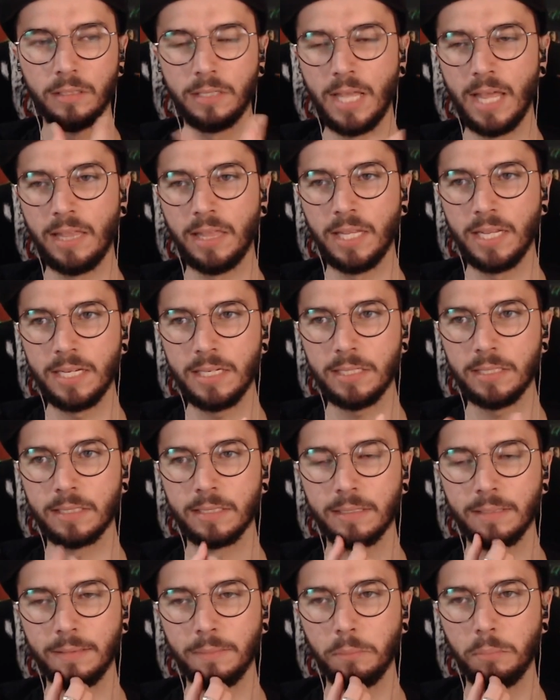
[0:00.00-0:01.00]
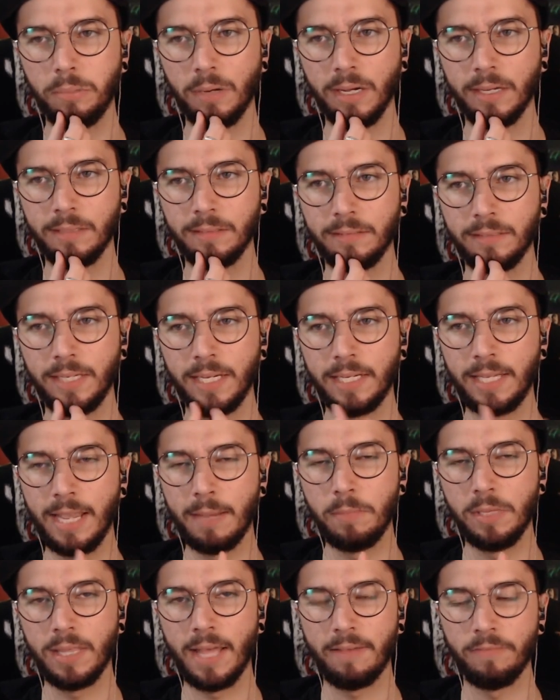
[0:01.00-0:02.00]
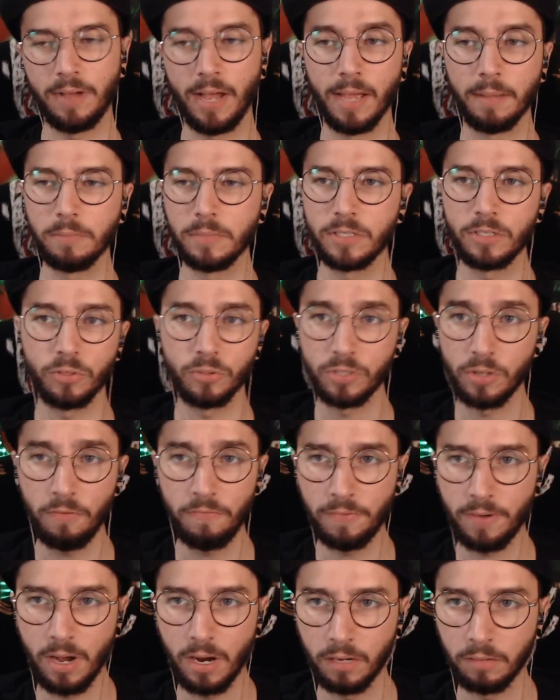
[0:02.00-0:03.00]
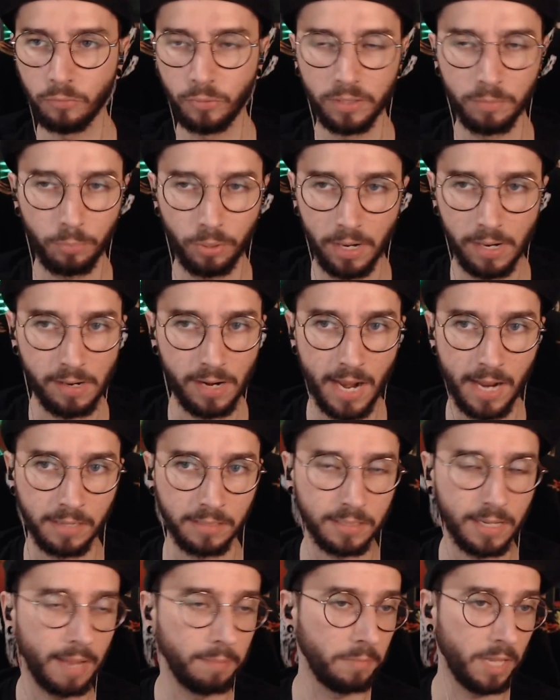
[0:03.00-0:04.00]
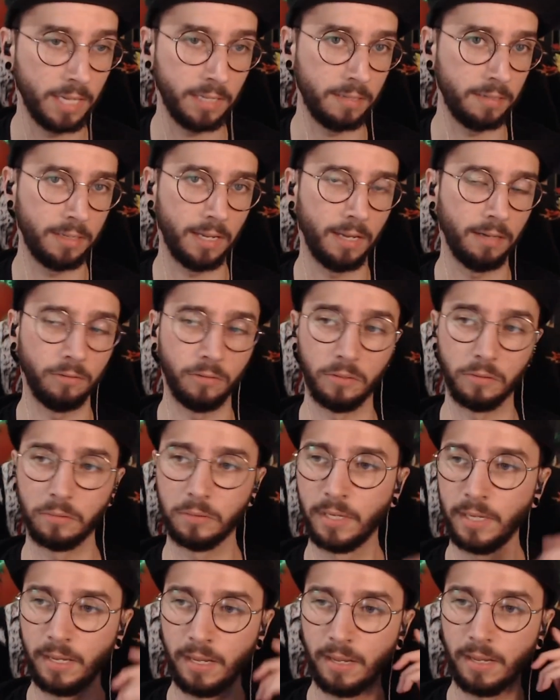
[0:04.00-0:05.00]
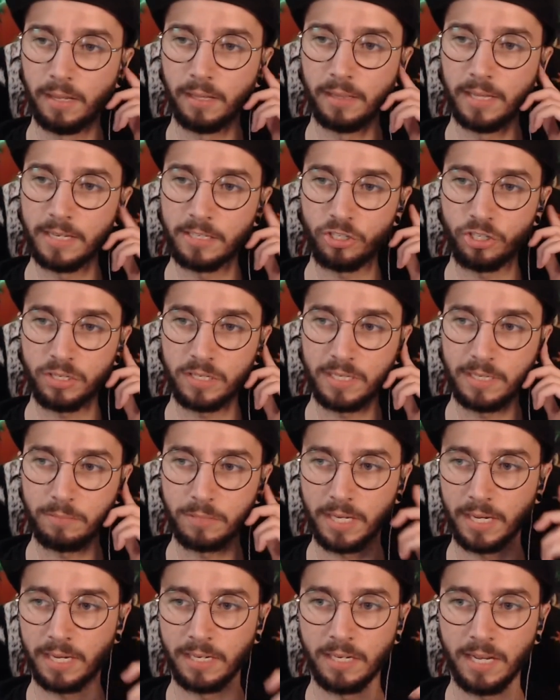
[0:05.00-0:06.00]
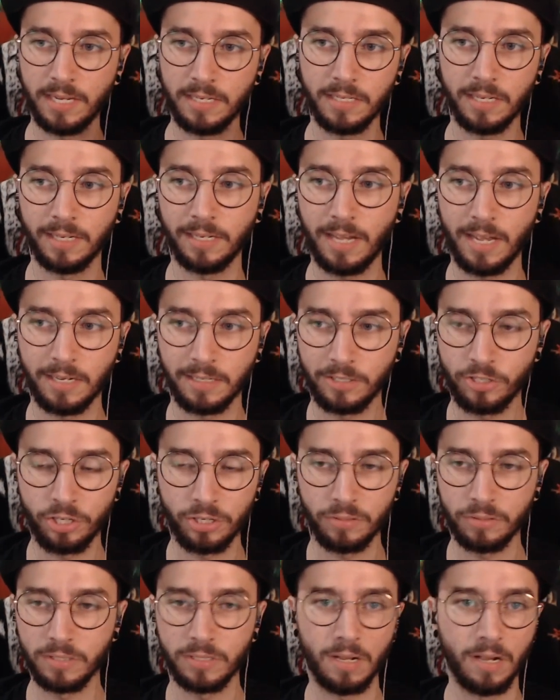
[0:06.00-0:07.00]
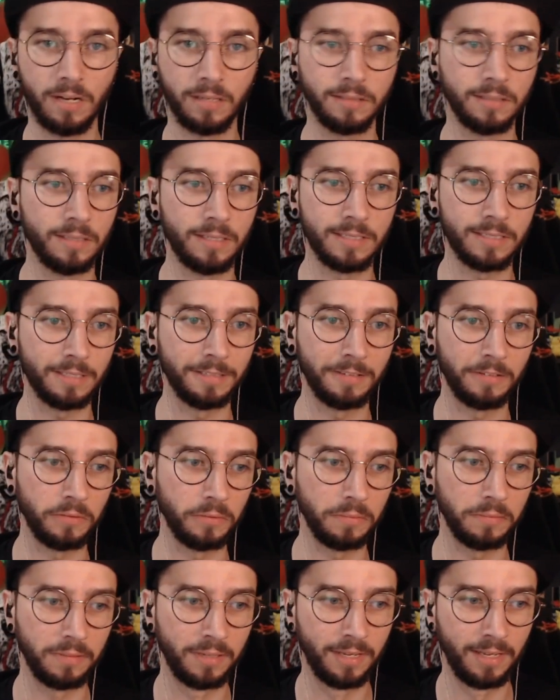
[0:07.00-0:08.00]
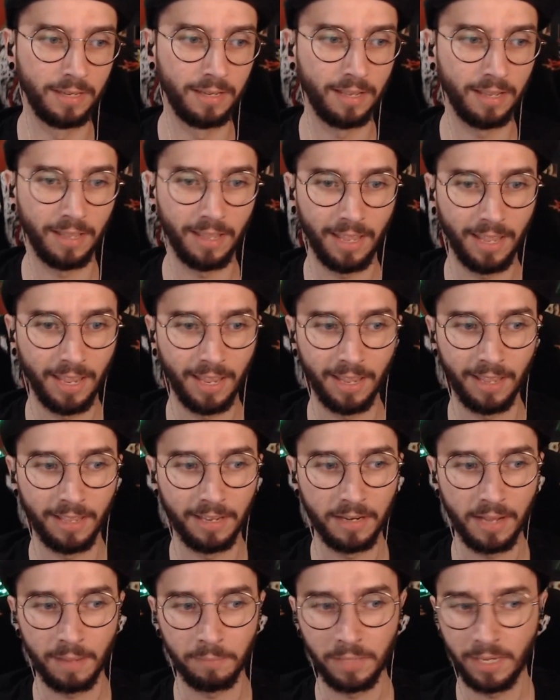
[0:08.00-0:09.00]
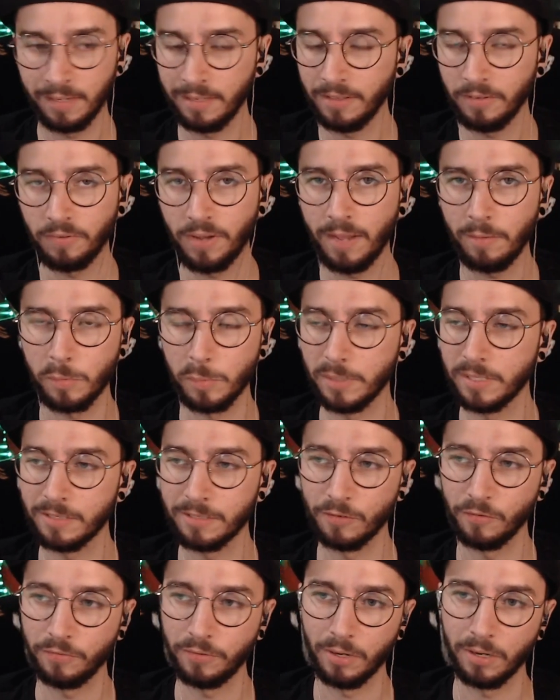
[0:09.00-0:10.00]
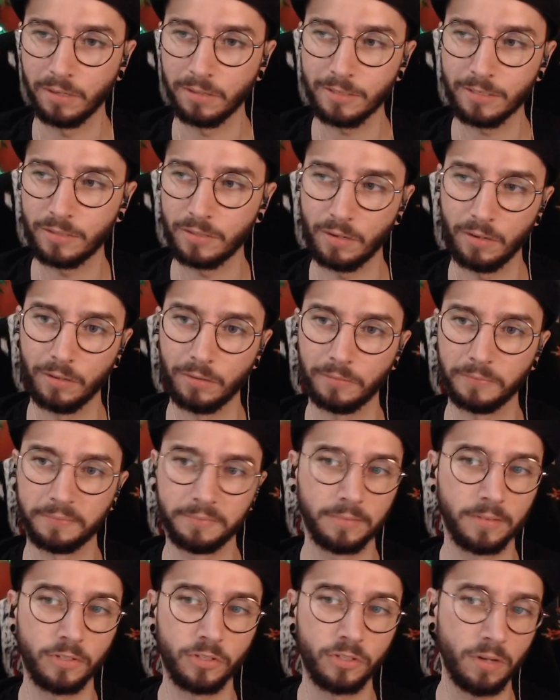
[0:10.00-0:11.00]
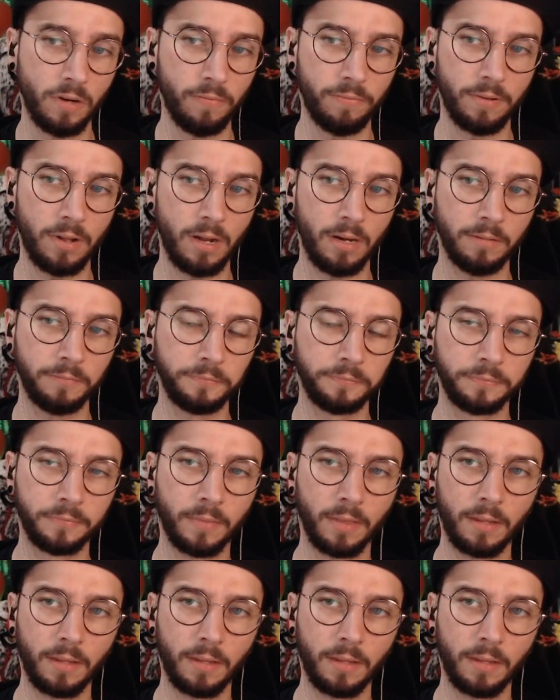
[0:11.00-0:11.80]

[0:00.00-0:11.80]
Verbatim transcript: than this, but it gave me that vibe. So, so far with Prayer X, I'm liking King Gnu. This just seems like a nice, like kind of chill song to listen to. And I'm liking the vibe a bit so far. So, so far,